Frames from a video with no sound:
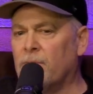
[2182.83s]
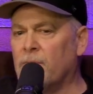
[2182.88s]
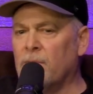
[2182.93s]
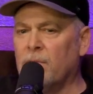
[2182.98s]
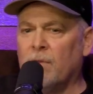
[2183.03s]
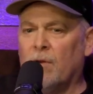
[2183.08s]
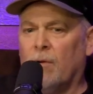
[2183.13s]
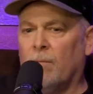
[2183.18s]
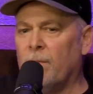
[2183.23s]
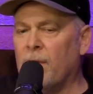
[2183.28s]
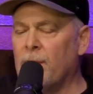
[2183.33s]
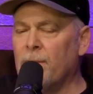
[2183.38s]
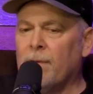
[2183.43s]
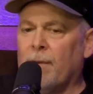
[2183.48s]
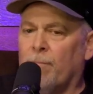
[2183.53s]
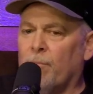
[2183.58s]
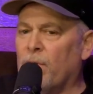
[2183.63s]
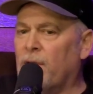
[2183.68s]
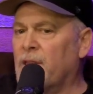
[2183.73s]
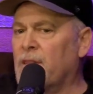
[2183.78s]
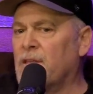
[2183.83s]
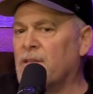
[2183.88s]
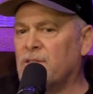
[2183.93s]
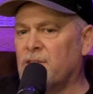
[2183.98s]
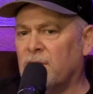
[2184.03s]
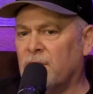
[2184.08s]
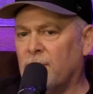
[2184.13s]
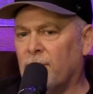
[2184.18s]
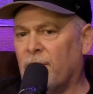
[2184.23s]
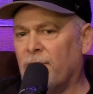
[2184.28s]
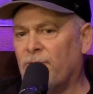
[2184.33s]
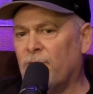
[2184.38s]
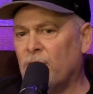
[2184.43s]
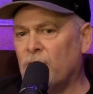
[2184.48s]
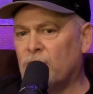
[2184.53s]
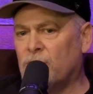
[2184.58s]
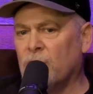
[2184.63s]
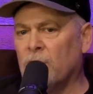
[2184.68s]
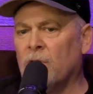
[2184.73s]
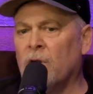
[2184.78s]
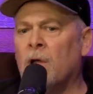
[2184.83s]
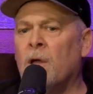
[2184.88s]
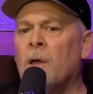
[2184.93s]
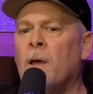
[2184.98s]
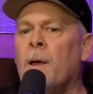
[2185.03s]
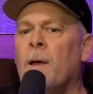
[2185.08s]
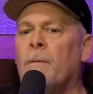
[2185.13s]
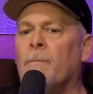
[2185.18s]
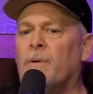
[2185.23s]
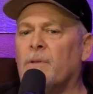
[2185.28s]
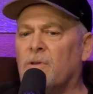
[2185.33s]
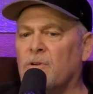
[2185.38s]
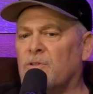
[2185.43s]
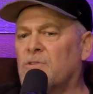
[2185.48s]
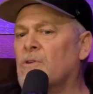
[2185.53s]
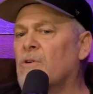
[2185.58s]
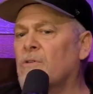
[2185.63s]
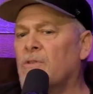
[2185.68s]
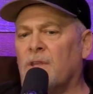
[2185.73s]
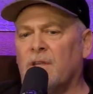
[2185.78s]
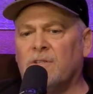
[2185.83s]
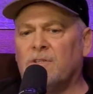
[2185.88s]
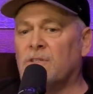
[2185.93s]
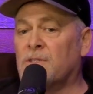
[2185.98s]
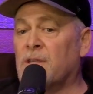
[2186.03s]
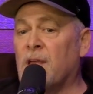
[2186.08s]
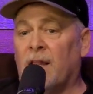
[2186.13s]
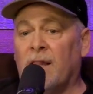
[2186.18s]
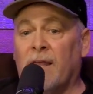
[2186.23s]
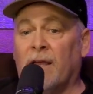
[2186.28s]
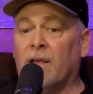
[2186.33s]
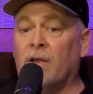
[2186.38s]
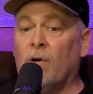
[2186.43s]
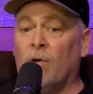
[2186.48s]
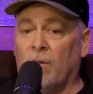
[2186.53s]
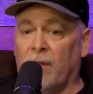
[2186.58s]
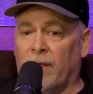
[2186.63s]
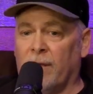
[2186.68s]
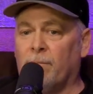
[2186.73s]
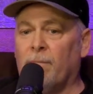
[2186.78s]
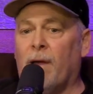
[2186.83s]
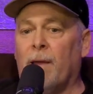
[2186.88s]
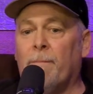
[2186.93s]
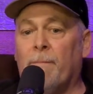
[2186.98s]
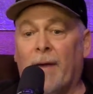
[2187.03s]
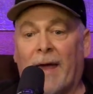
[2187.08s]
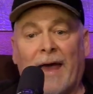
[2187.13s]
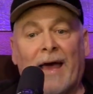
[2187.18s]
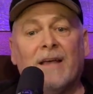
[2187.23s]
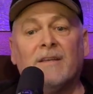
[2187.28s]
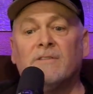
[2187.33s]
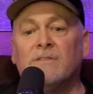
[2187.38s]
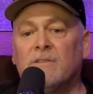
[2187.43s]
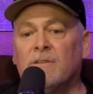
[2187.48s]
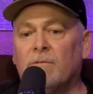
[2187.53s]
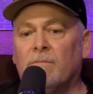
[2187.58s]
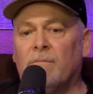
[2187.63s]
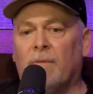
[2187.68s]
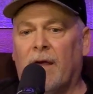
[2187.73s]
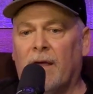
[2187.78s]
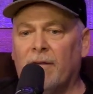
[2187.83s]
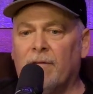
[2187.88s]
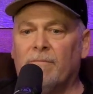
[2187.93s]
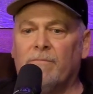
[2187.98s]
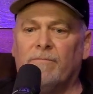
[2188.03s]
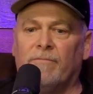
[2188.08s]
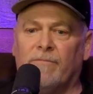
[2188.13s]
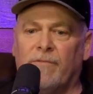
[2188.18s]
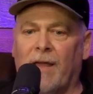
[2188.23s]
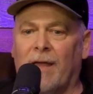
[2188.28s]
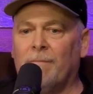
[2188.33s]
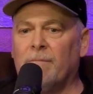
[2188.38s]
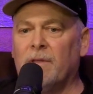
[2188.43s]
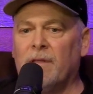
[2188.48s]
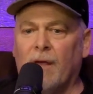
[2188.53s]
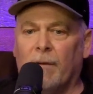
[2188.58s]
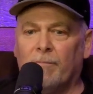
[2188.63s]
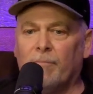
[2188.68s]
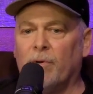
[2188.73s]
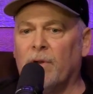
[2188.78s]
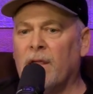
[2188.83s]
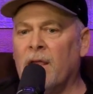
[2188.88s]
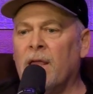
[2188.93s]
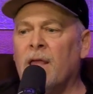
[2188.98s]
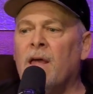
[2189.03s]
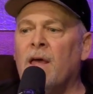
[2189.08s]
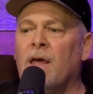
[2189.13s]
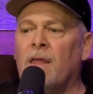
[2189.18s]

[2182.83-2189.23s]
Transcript: you know, maybe I'm bringing this into my future, but there's certain things you just got to let go, like my past, of my family upbringing.